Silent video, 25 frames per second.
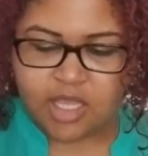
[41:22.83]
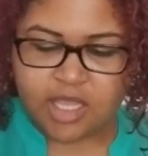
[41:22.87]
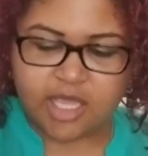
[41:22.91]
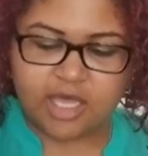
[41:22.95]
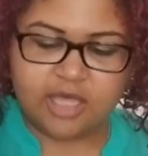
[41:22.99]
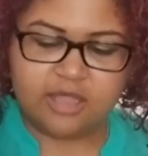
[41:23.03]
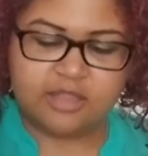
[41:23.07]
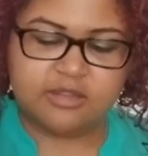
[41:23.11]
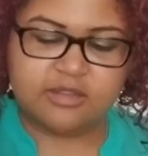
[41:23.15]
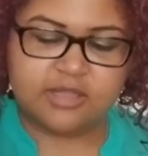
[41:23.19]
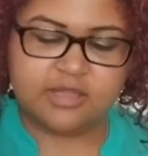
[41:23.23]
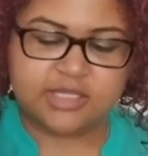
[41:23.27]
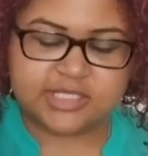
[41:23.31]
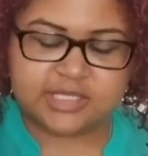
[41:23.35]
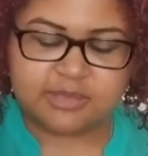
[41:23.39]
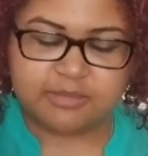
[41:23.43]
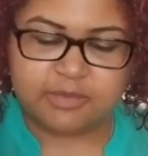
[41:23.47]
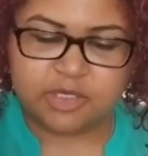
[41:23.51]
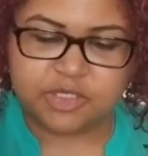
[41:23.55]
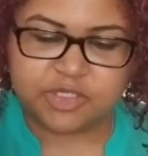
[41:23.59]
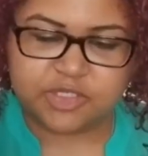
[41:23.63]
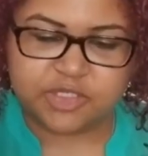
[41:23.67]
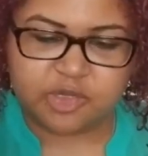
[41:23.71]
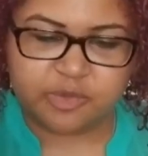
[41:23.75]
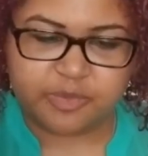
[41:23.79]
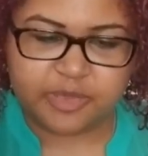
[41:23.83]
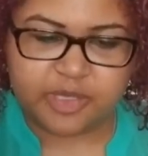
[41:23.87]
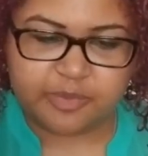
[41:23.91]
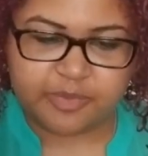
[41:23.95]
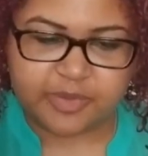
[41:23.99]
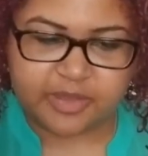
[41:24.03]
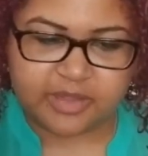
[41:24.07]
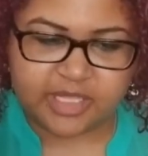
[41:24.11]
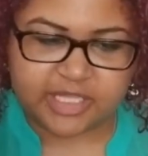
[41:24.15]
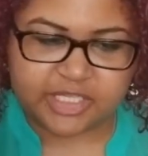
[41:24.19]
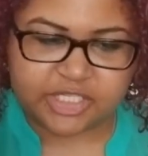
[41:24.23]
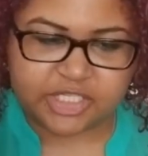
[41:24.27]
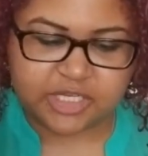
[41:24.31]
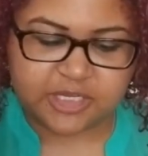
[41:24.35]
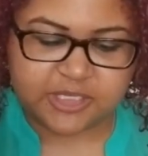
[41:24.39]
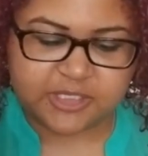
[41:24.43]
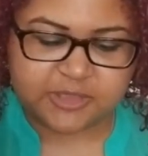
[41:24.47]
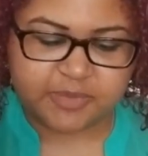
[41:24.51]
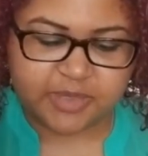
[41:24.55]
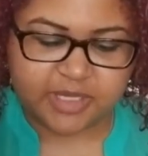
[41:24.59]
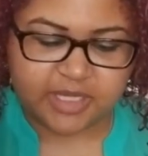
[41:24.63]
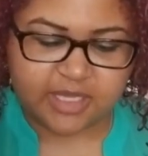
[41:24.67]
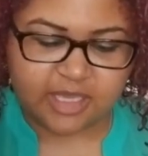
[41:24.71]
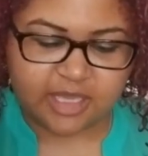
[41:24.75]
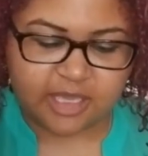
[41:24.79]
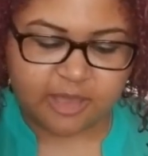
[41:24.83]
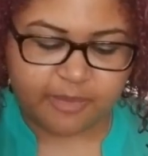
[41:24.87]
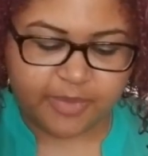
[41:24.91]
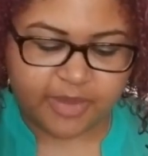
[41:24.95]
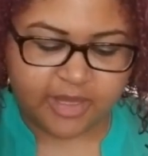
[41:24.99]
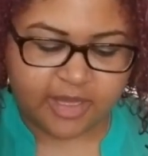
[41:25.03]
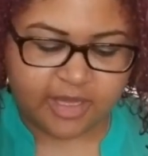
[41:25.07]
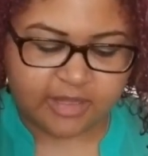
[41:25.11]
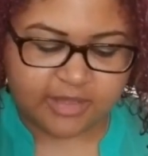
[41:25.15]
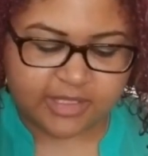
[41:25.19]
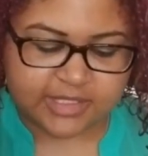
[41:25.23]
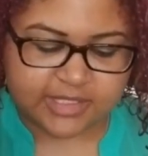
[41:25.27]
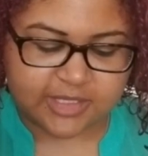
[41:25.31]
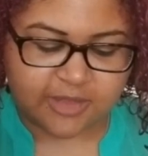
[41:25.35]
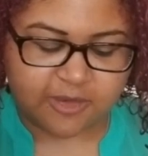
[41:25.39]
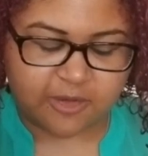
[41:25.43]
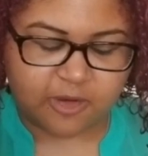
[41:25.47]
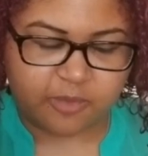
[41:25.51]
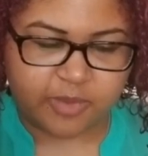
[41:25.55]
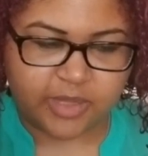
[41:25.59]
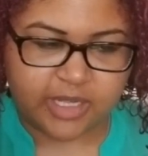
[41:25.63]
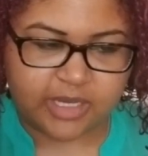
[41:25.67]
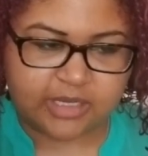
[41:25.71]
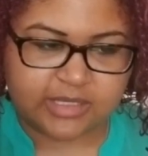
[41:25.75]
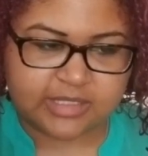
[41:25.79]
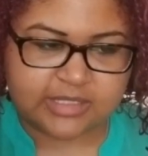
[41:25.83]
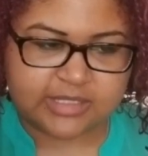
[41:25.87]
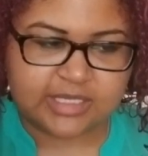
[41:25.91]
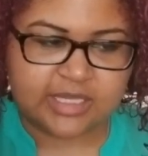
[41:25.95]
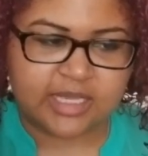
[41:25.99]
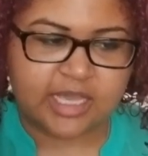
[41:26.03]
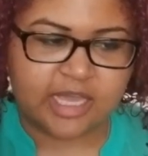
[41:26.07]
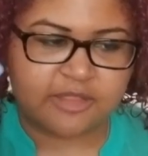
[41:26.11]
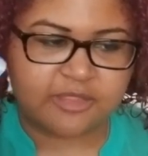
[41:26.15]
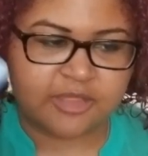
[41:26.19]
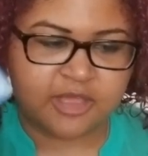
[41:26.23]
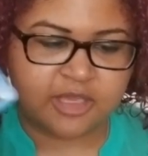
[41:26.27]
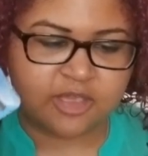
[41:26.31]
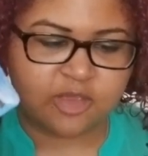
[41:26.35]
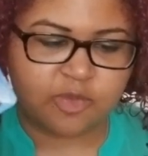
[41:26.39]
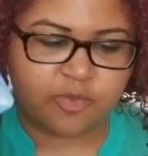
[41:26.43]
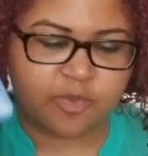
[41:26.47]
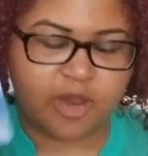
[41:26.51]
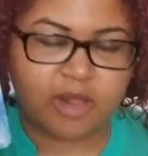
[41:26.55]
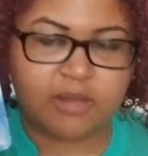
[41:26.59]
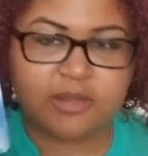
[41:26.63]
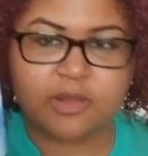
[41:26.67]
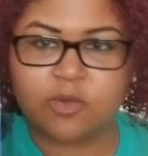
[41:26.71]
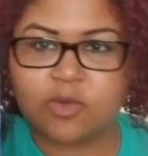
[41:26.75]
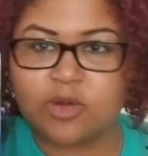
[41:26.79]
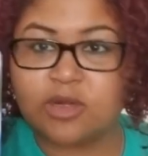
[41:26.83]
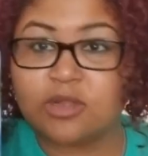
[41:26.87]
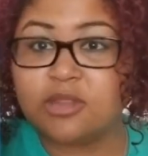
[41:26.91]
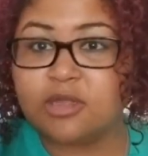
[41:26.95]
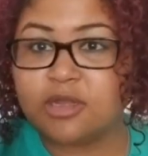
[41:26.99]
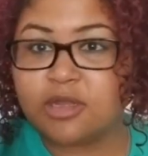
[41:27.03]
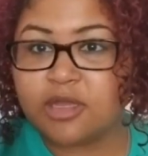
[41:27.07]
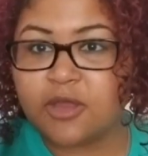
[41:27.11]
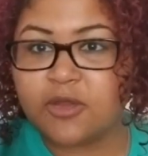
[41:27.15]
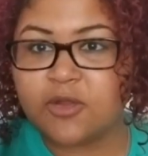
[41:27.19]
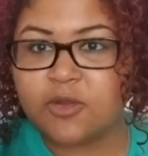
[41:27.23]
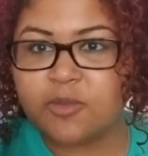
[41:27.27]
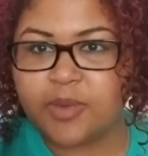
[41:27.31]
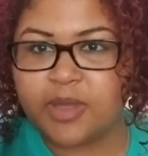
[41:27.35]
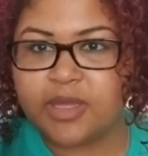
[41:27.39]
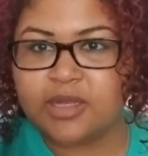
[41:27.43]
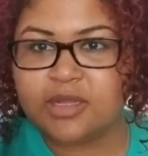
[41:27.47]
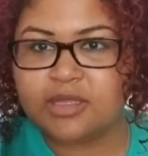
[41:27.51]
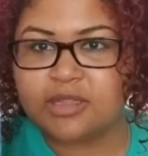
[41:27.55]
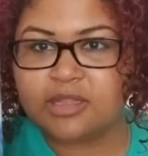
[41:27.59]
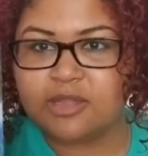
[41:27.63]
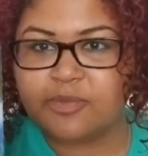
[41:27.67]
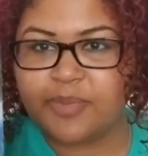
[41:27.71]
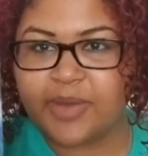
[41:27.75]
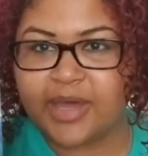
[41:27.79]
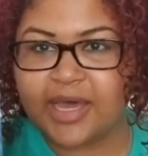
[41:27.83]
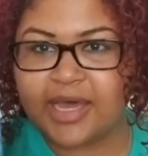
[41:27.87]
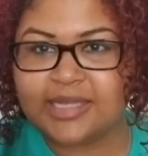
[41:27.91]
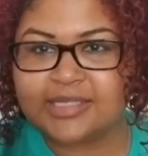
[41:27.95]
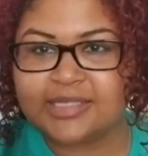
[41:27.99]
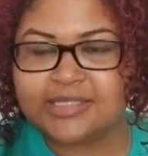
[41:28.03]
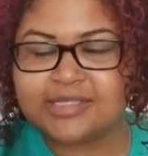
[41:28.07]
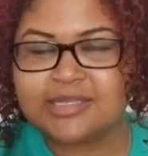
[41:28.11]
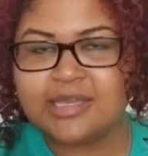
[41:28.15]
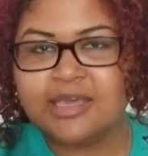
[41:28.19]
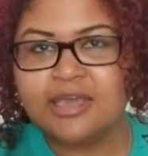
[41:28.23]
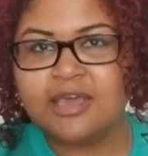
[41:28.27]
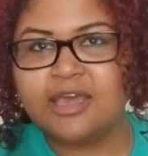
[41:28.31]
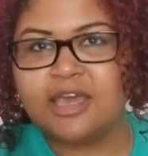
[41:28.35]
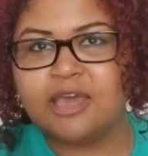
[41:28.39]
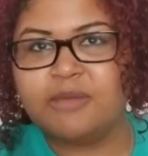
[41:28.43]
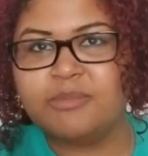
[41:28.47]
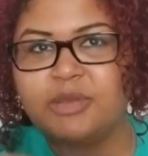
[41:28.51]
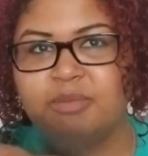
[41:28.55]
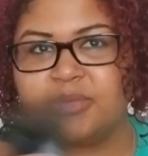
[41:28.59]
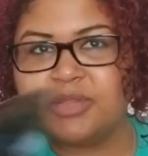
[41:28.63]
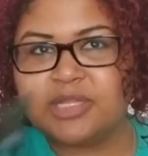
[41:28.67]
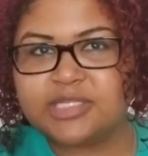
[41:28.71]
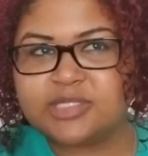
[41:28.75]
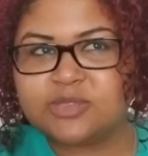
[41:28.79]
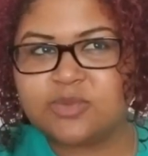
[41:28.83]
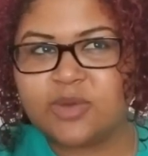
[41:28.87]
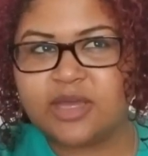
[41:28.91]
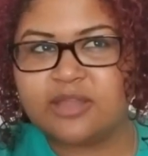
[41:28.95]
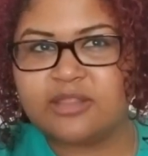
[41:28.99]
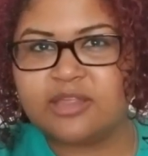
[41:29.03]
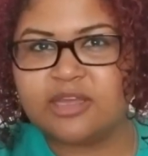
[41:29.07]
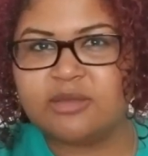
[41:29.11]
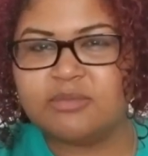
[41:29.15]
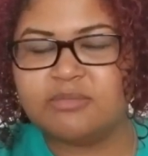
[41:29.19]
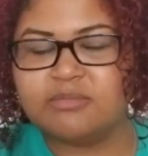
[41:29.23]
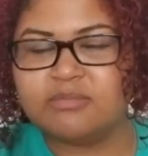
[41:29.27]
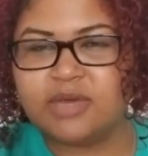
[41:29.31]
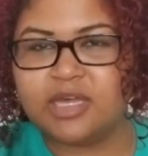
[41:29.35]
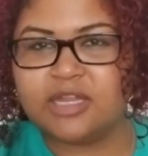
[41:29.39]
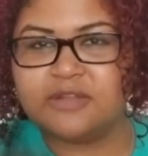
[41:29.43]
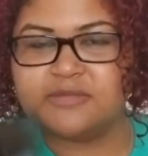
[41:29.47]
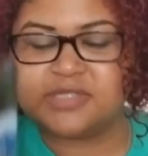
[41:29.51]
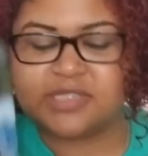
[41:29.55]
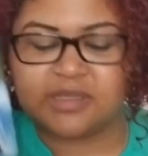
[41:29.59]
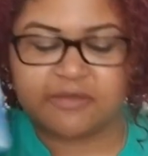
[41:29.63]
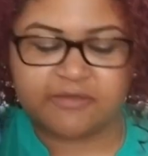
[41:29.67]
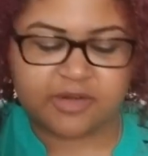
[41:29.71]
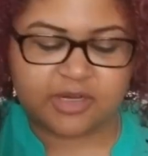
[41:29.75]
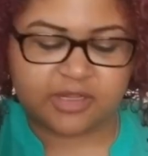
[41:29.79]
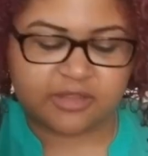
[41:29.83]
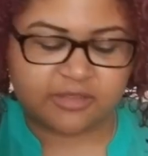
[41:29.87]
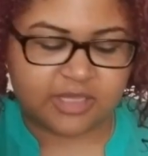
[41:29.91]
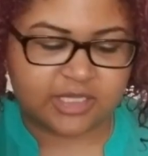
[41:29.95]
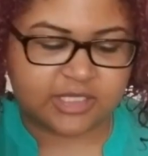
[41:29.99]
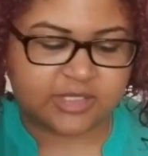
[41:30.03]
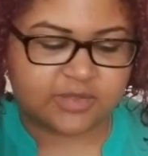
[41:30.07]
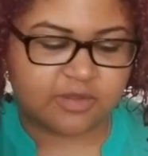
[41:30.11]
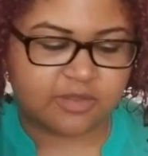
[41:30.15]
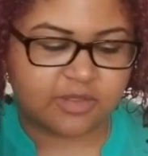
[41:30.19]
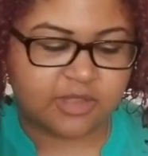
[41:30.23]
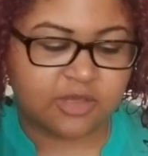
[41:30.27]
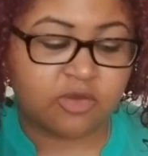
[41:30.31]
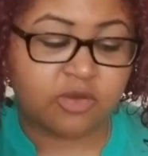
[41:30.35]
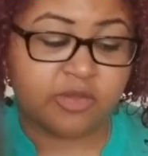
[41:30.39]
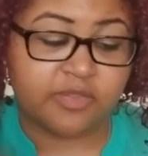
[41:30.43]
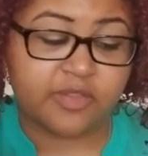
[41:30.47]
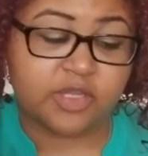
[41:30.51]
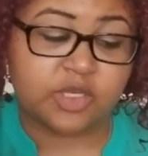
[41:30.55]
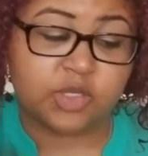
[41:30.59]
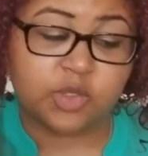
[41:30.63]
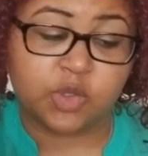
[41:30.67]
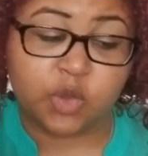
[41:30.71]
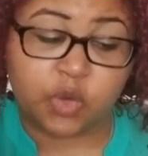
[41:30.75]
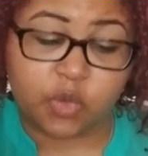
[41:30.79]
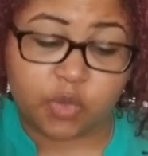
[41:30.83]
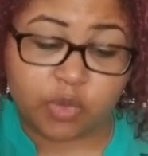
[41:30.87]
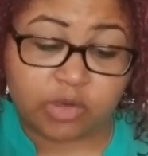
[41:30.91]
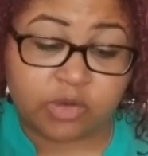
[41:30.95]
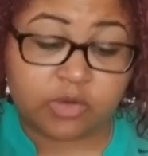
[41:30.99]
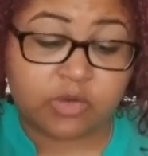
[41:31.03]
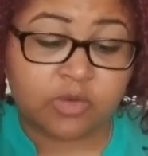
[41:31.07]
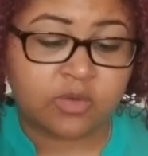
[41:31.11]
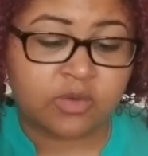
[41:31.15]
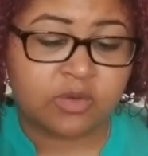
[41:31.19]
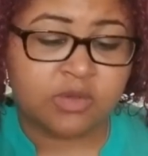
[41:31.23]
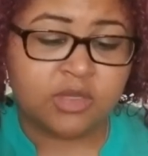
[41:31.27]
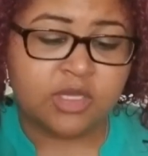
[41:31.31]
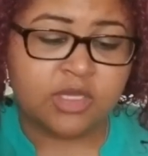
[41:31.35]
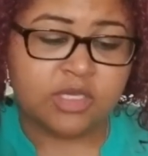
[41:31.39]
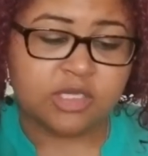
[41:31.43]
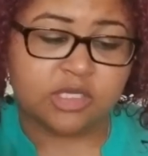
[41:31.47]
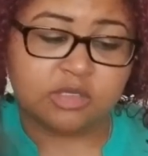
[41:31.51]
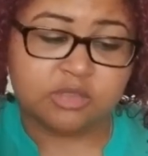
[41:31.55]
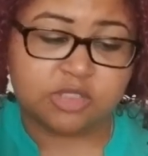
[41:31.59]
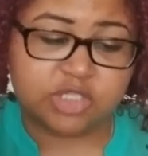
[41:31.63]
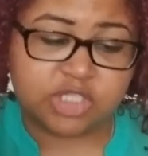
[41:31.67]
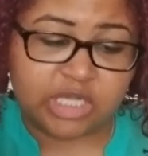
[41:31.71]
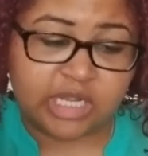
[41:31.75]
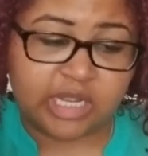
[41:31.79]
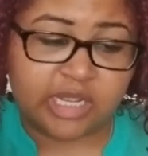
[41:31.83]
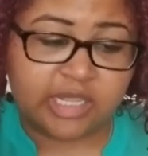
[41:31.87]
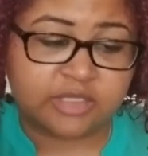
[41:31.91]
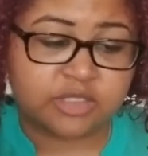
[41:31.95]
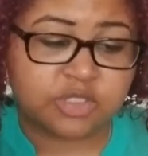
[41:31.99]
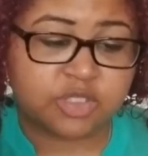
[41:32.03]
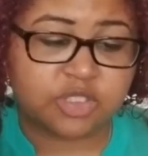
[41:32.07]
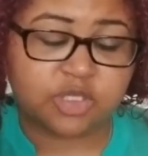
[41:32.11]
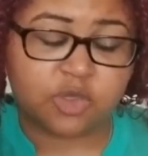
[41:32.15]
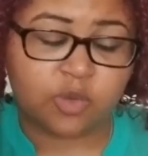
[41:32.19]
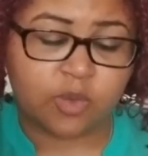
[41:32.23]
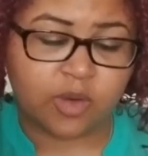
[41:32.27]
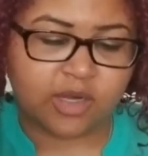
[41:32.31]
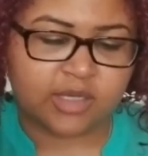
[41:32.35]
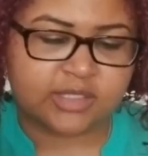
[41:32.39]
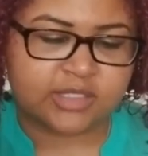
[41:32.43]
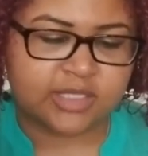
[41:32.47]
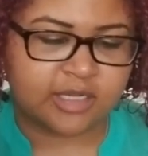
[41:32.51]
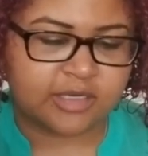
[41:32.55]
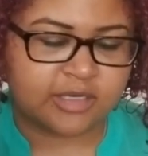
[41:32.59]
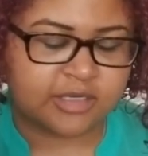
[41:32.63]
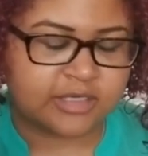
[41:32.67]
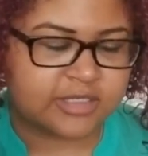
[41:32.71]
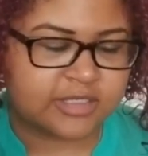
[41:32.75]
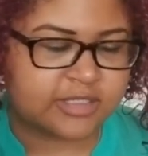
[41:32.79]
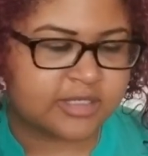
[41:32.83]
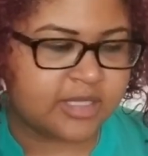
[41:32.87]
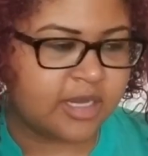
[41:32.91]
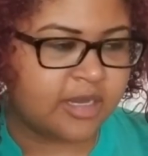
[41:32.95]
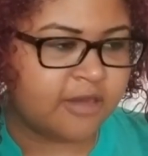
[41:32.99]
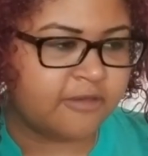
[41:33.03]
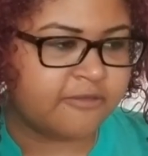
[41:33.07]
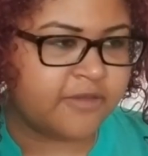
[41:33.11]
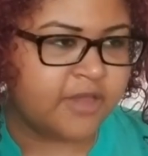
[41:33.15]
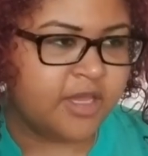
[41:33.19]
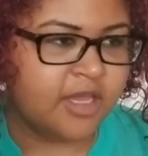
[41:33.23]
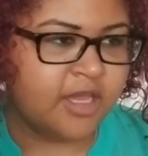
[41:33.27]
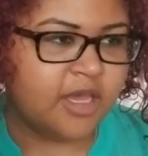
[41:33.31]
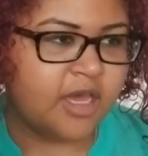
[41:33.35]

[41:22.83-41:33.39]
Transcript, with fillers: And this emotional manipulation I was picking up on, this codependency, I think you probably were a little codependent in the past, and maybe that's why they might have severed things with you, and then you grew, you changed, you worked on yourself.